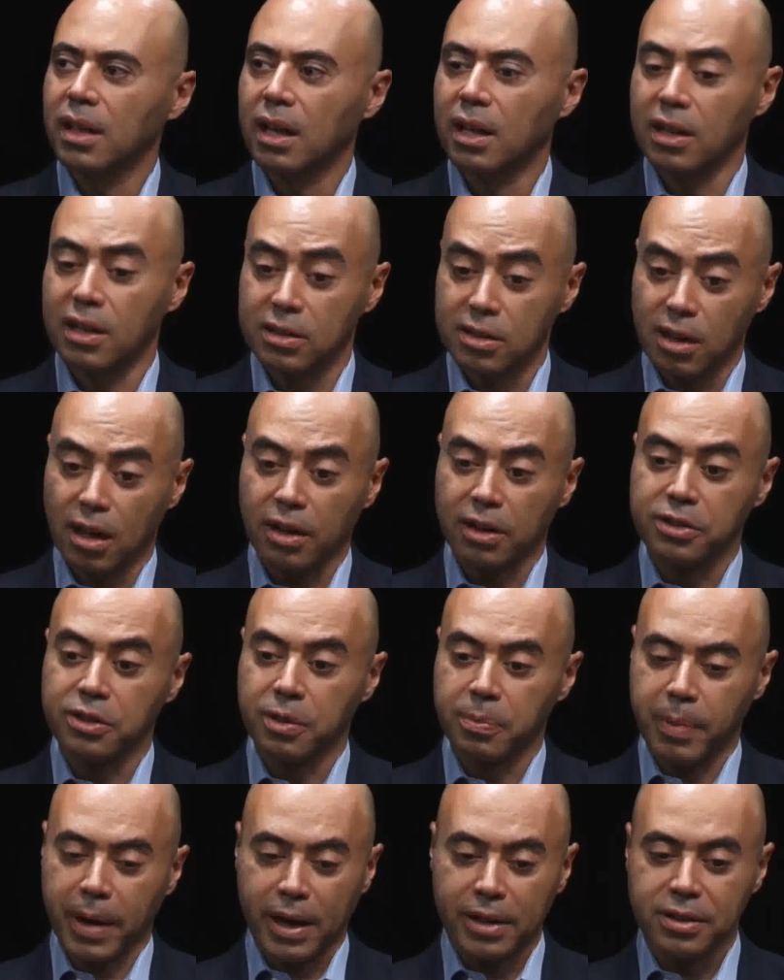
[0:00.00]
And as long as
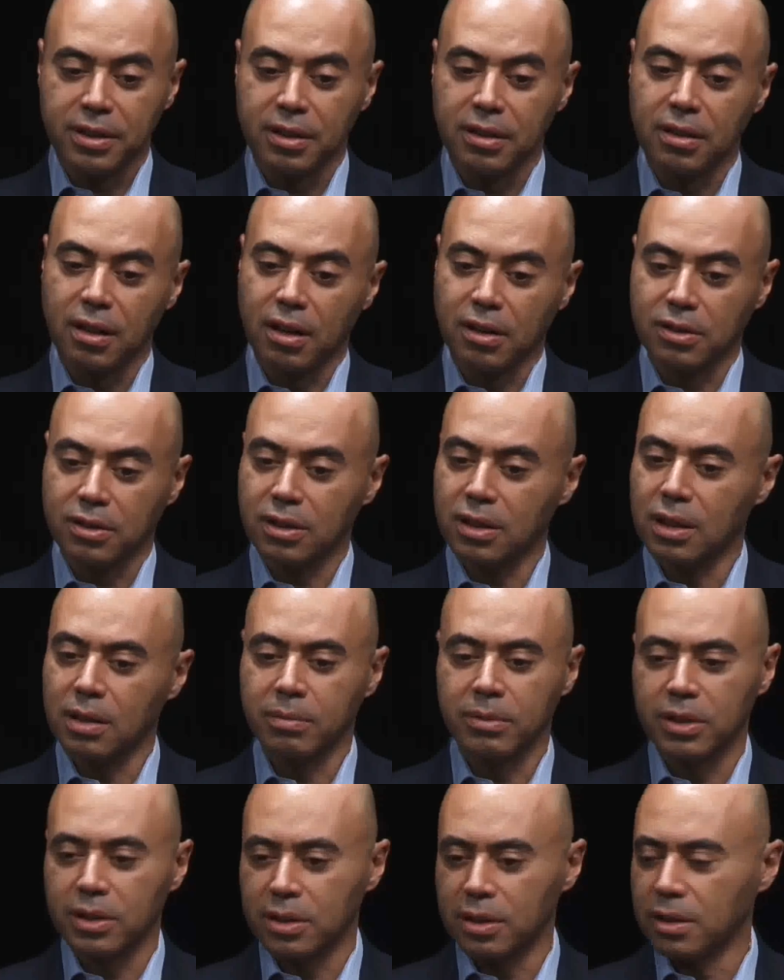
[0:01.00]
you're patient and long
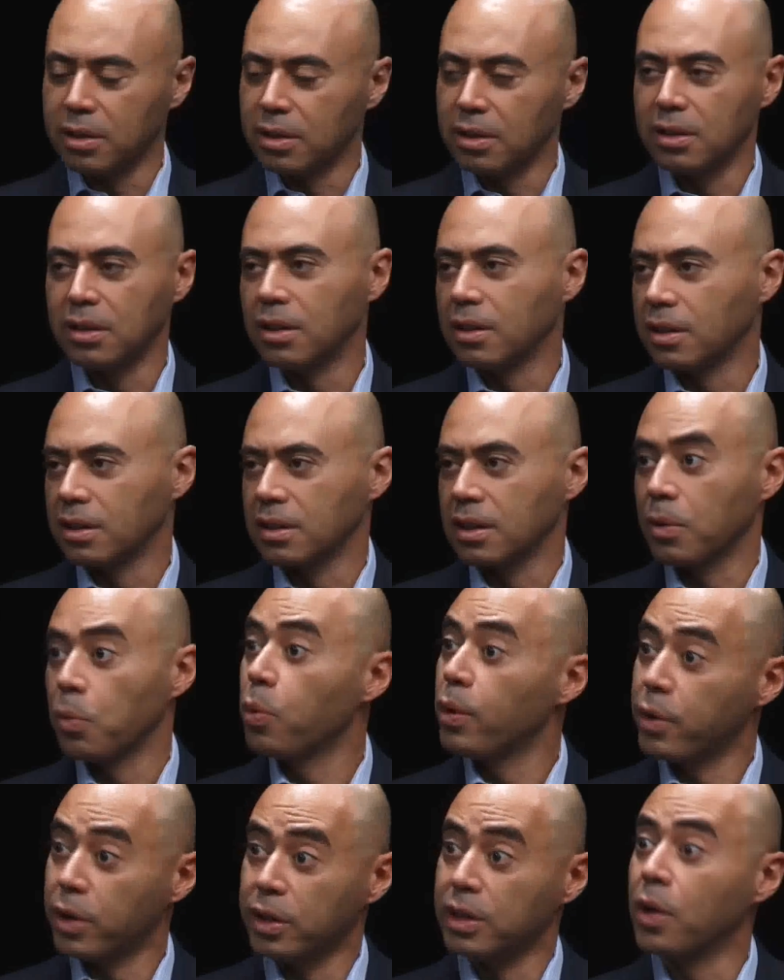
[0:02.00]
term,
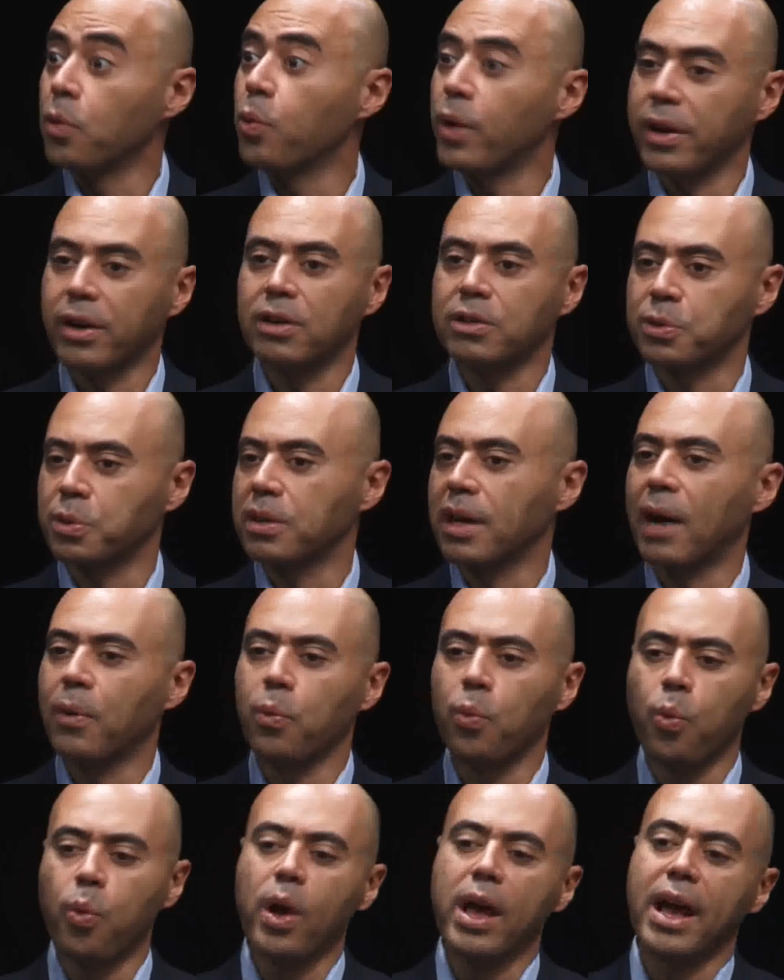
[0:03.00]
the winners will
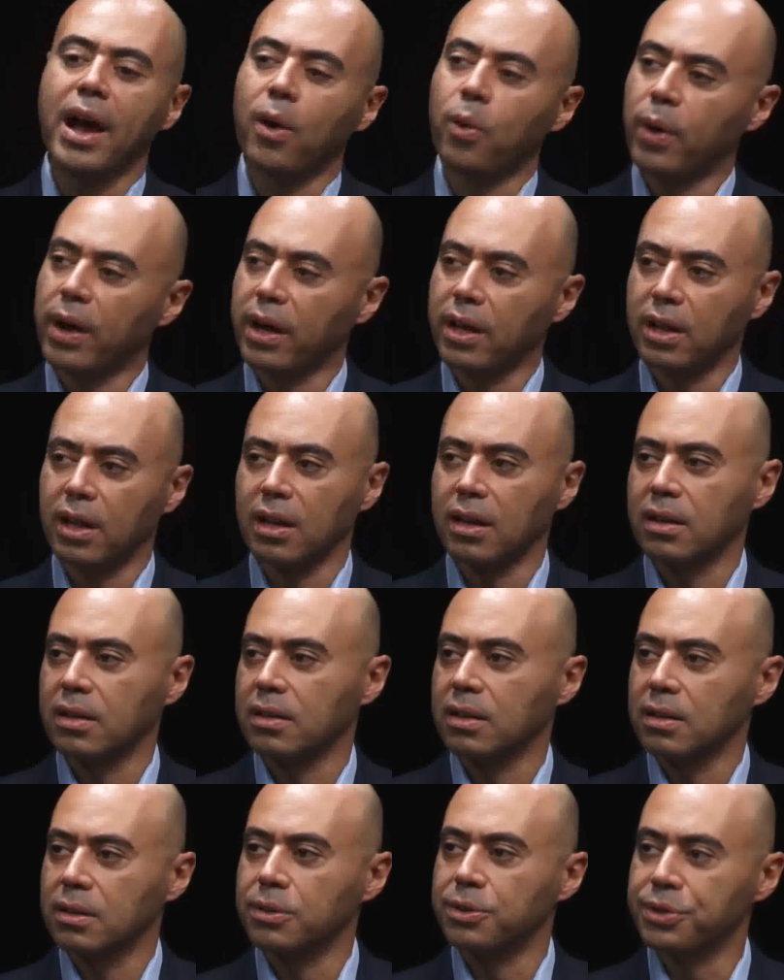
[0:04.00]
way outweigh the
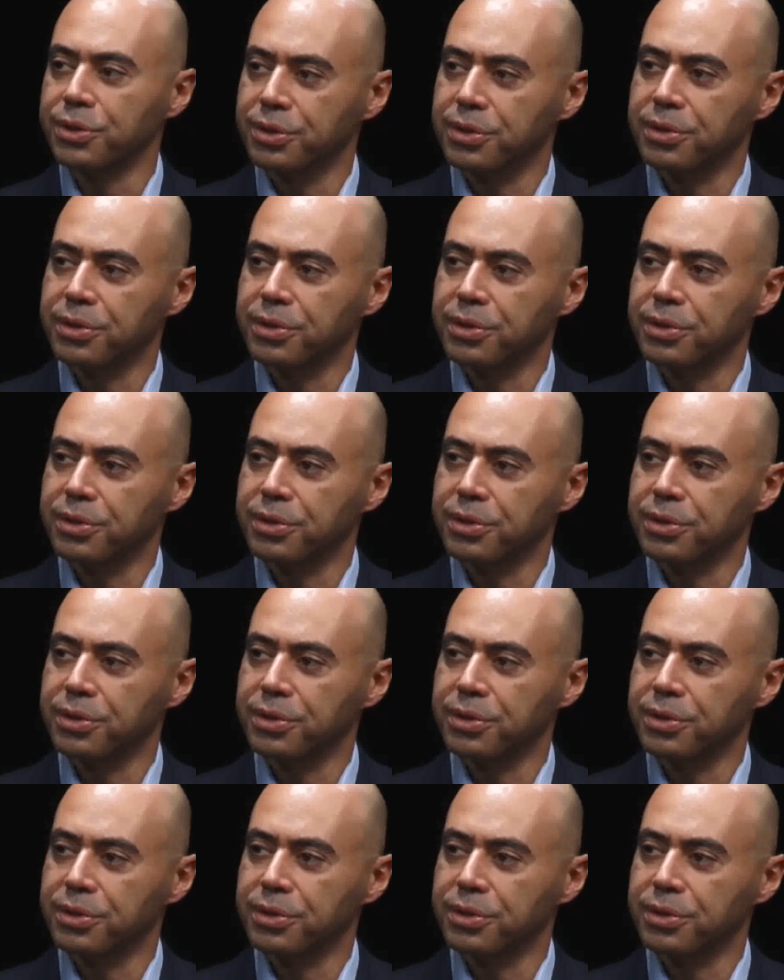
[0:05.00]
losers.